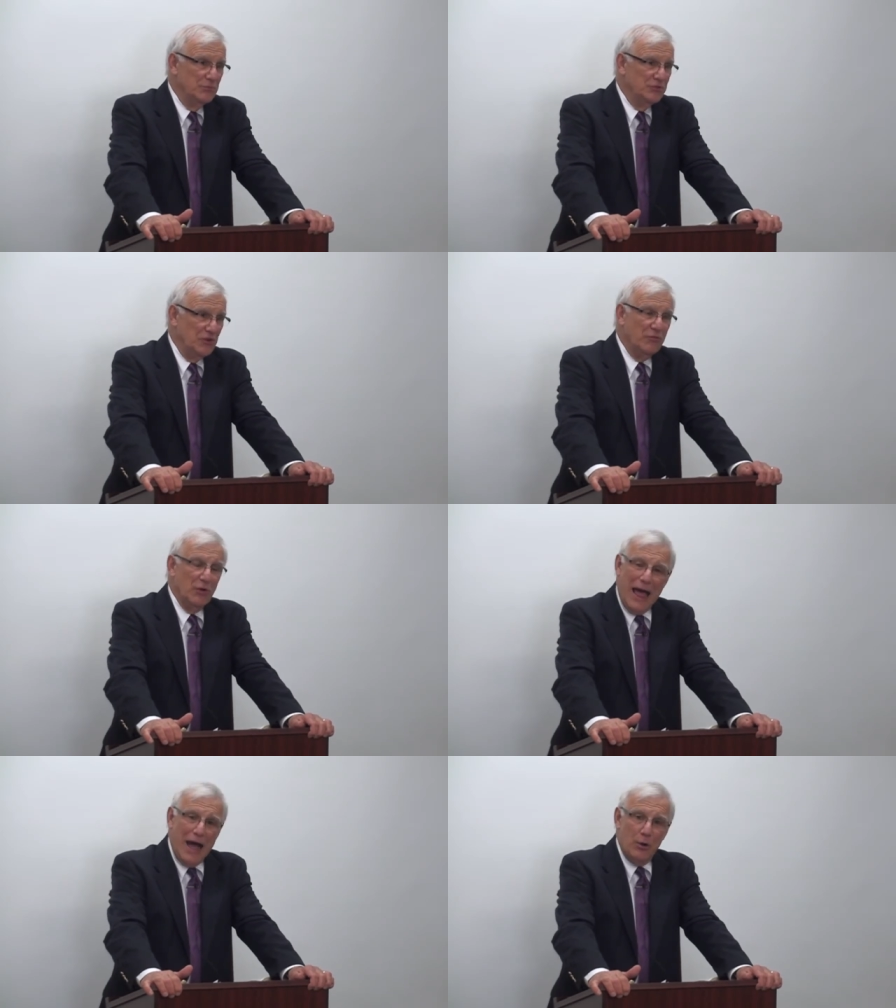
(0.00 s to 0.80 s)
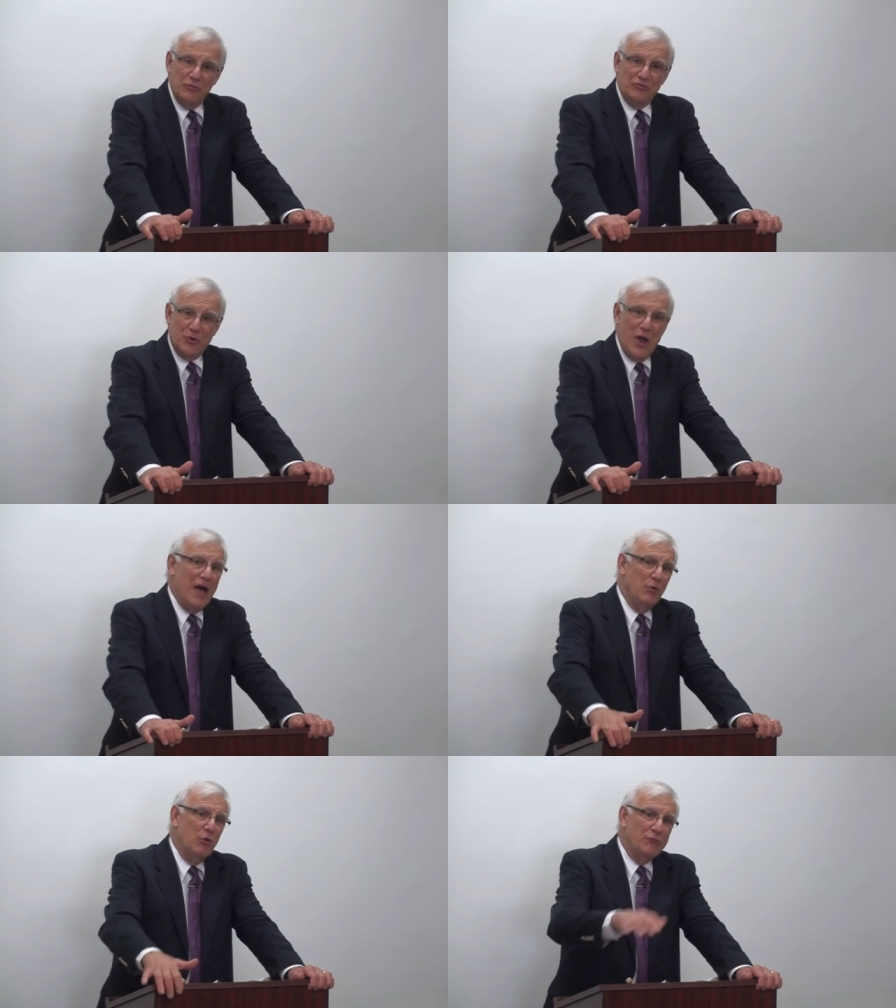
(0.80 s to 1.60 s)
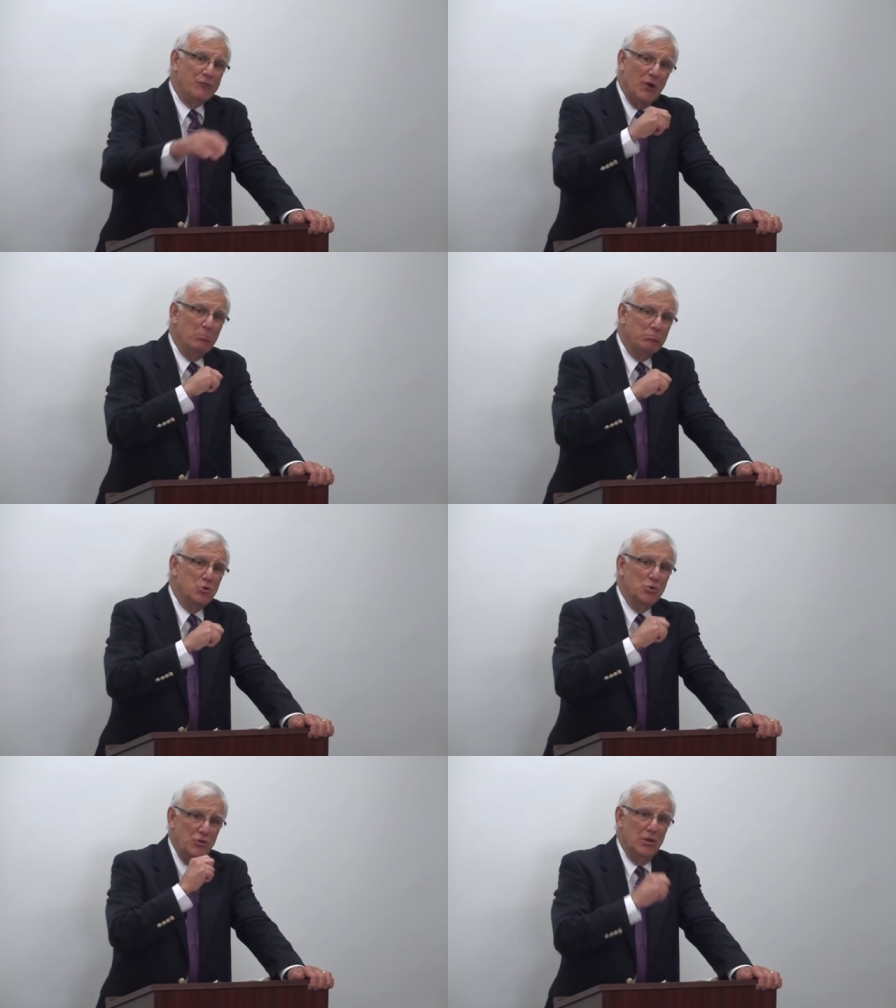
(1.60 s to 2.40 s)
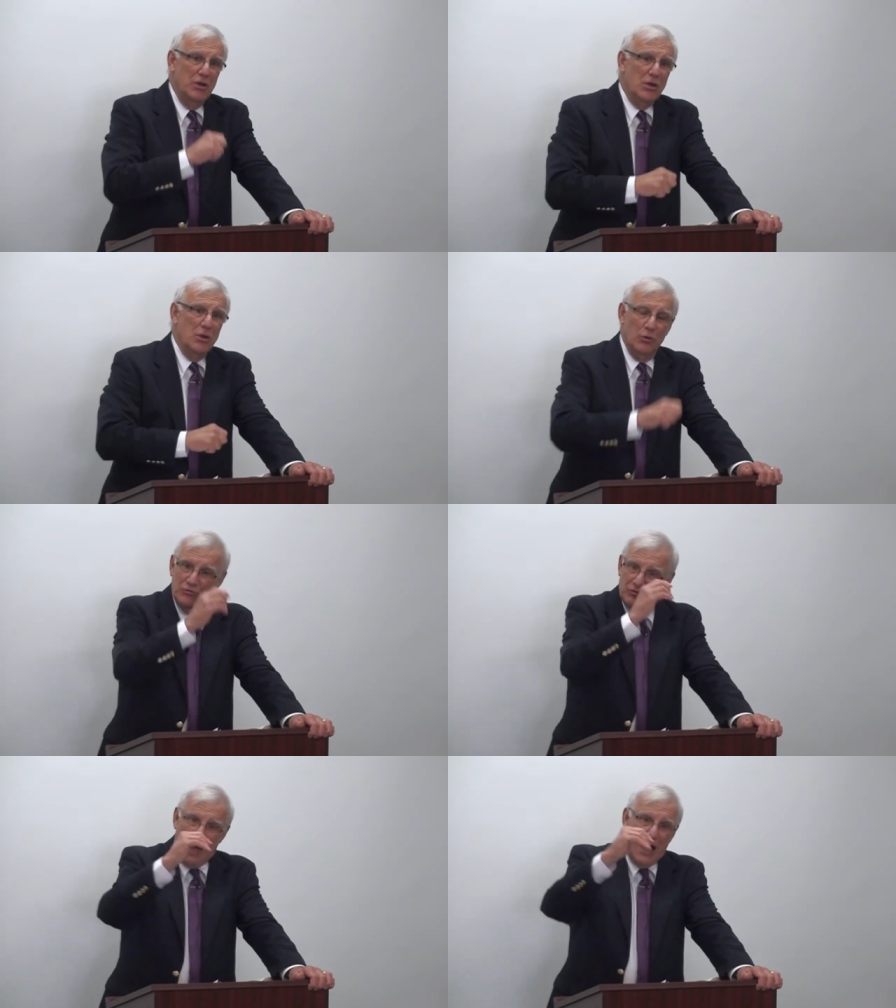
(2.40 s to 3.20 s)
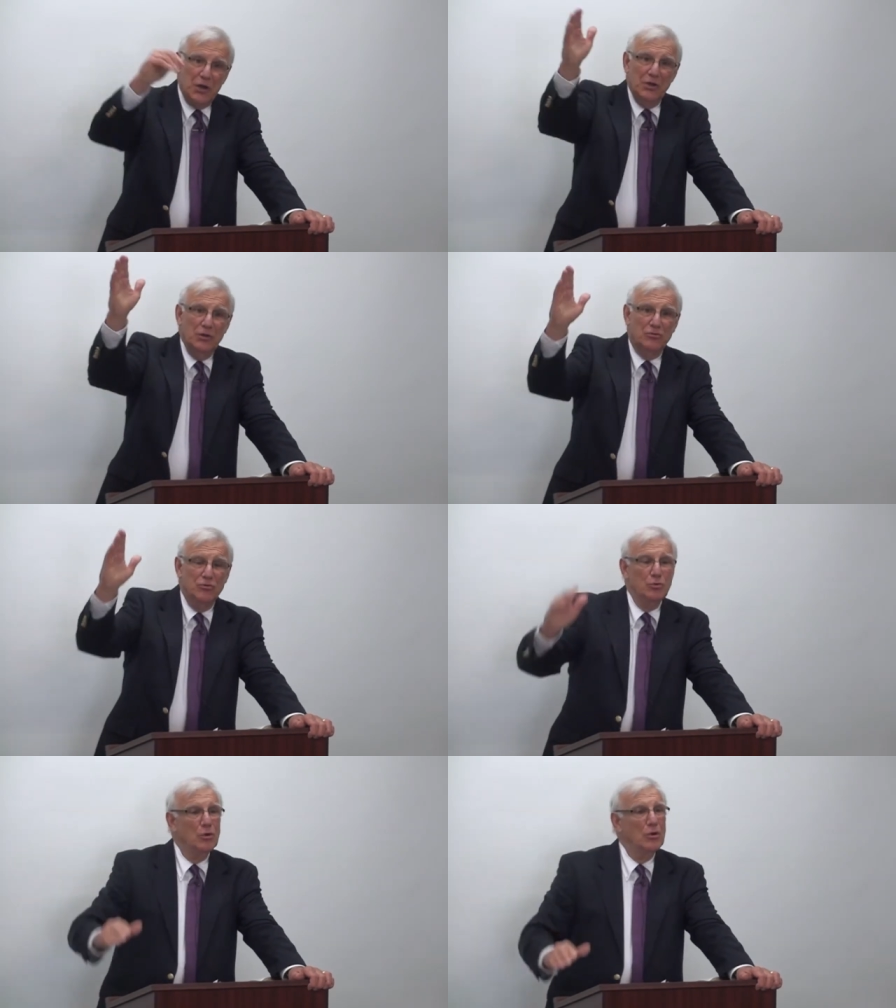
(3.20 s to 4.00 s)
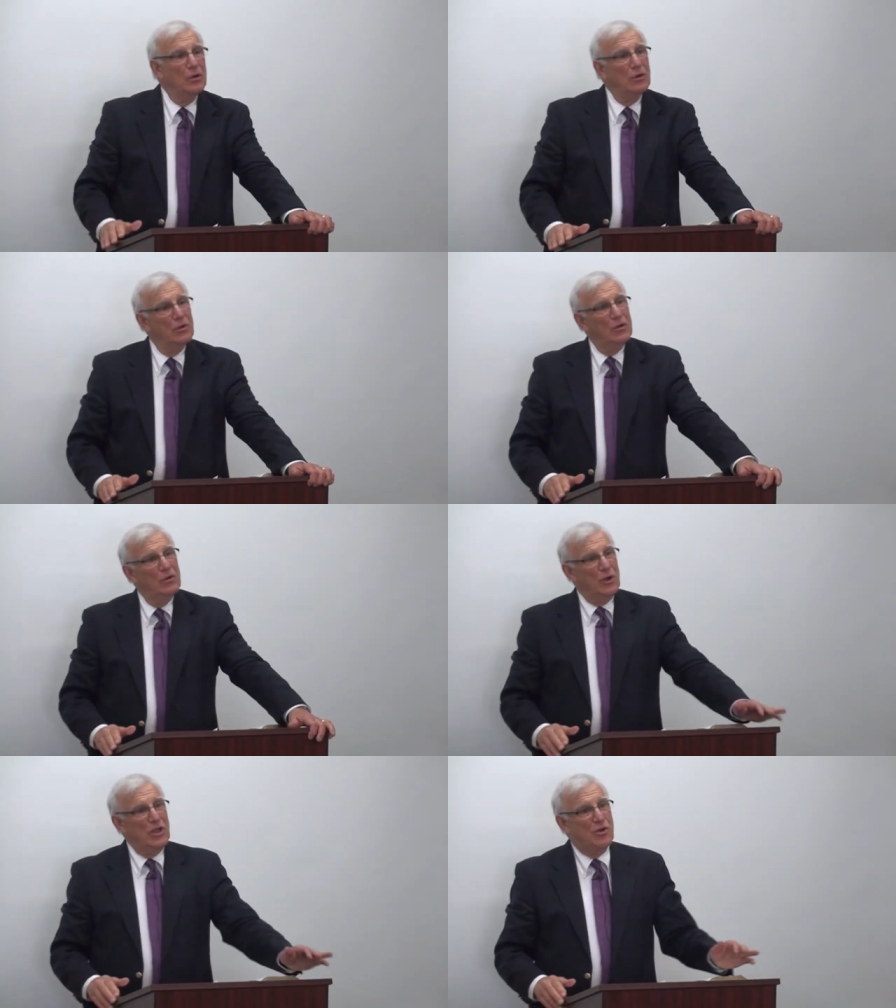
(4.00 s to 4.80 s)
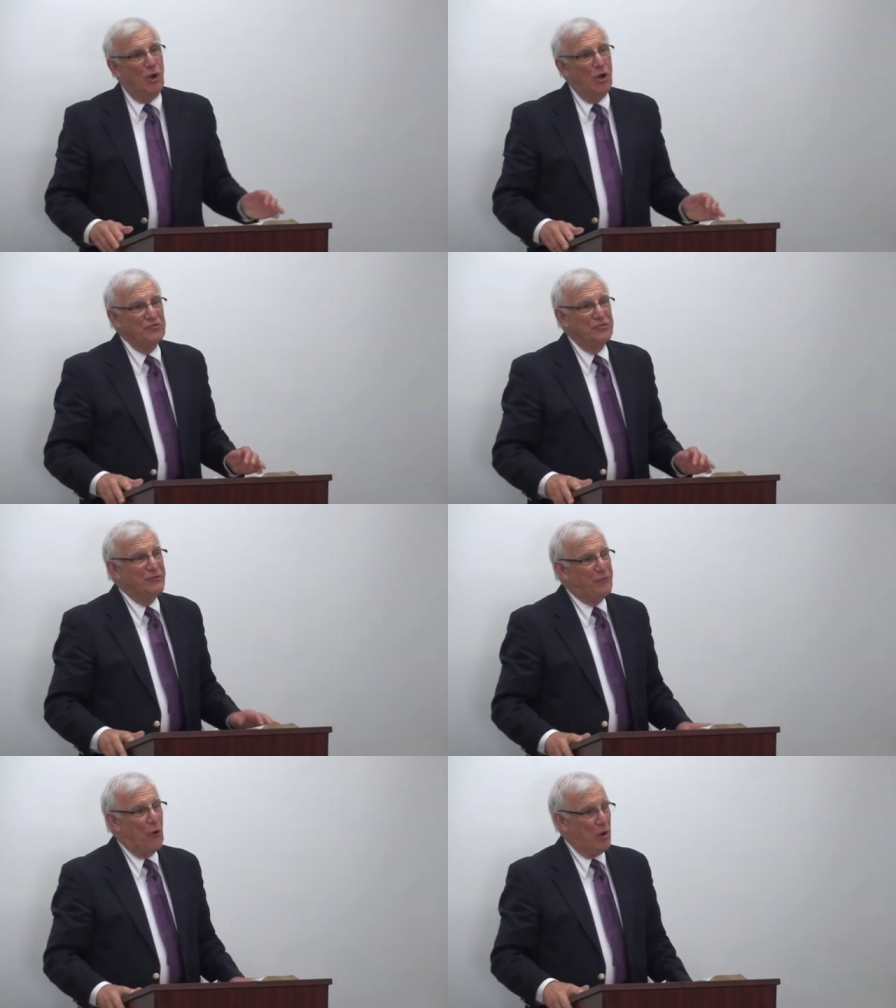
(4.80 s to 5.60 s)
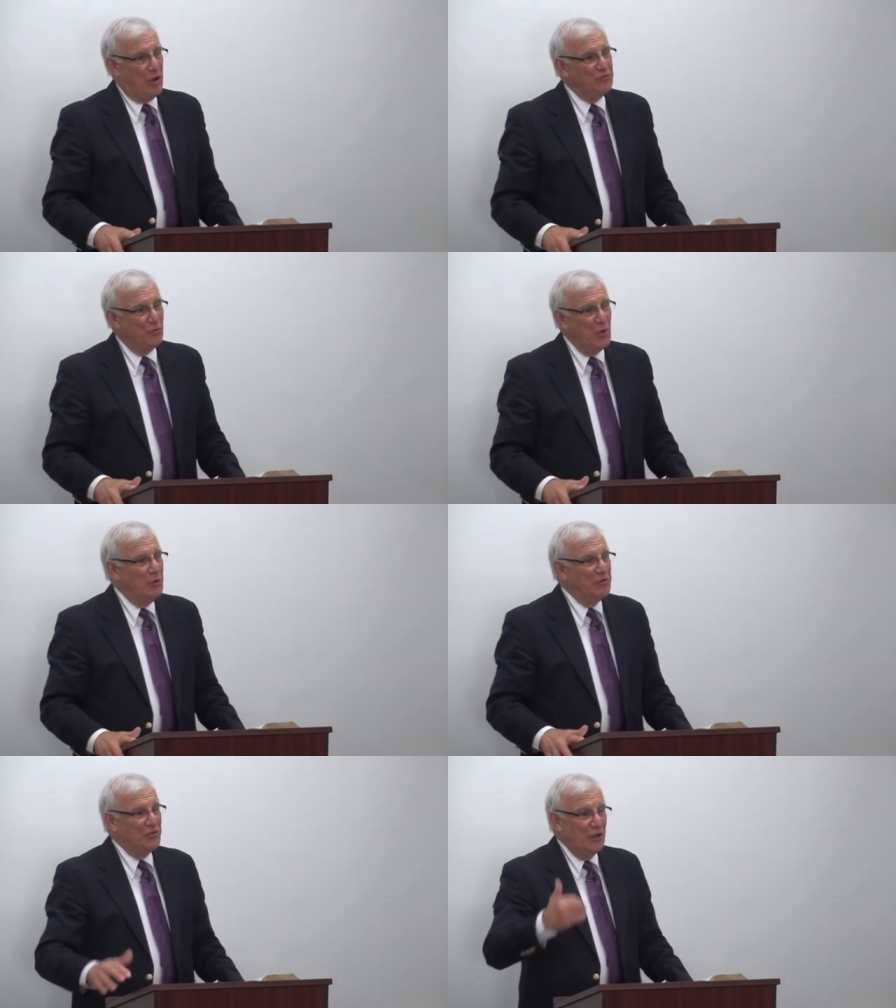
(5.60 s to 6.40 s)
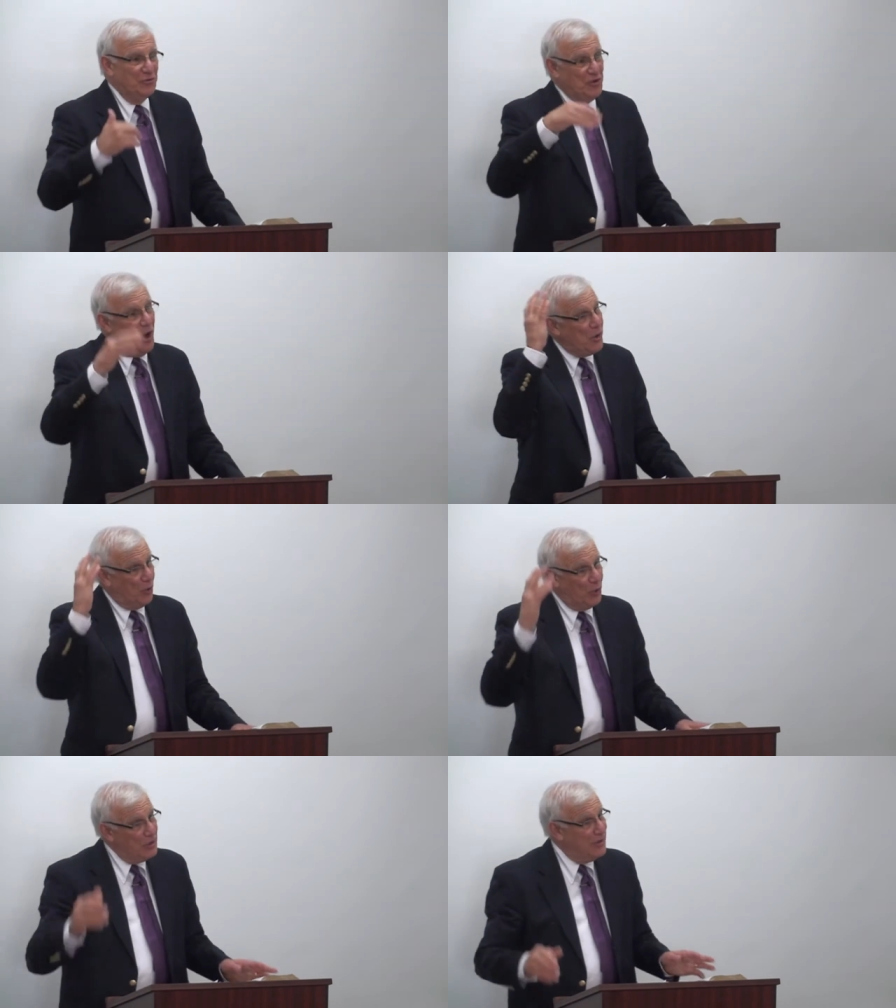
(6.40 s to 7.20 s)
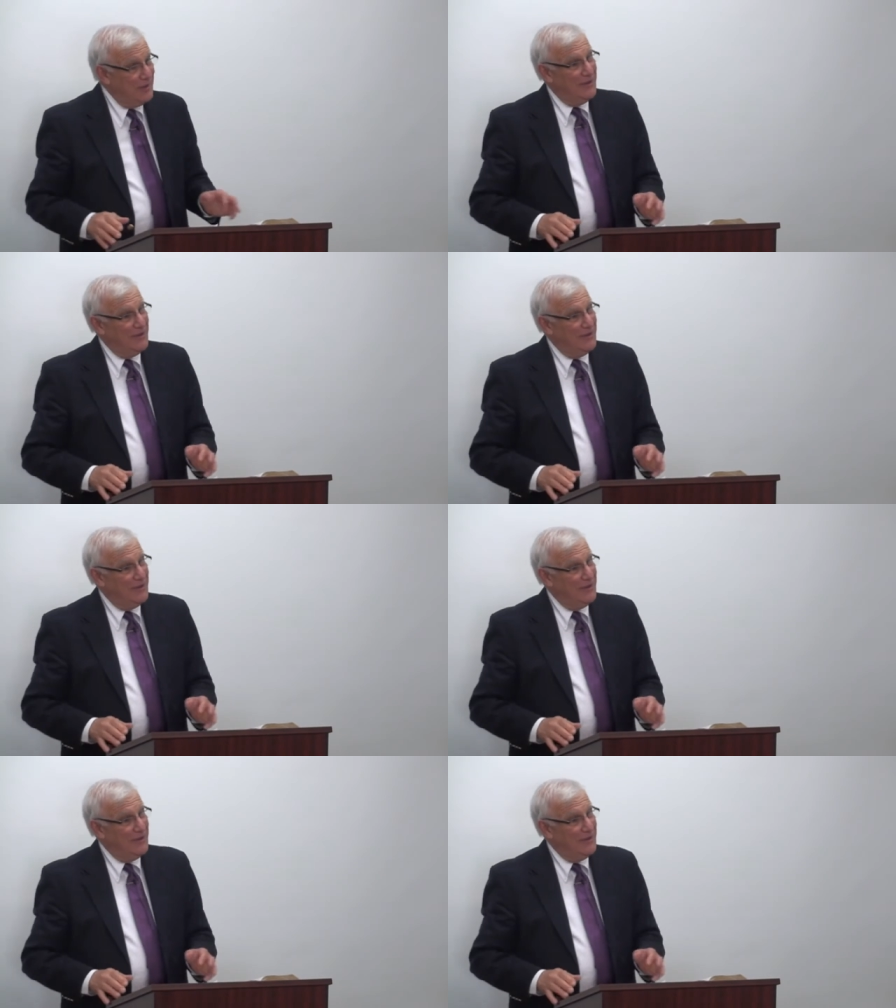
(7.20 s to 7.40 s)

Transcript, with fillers: several hours travel from Bunia, he goes out into what he calls the forest, we would say jungle